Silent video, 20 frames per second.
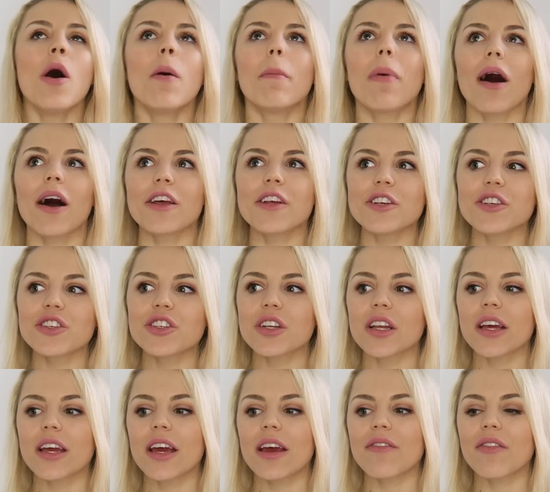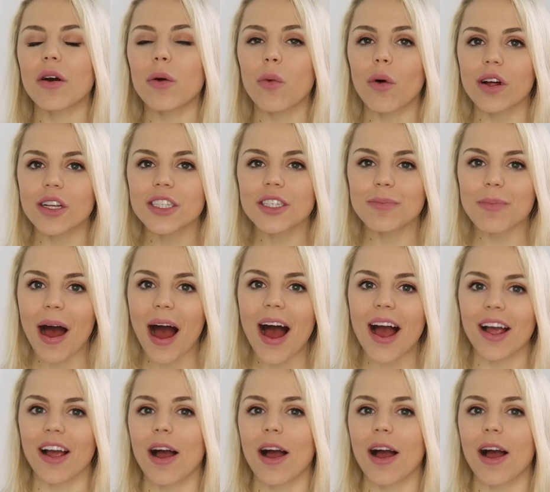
but I usually, if I want a bag,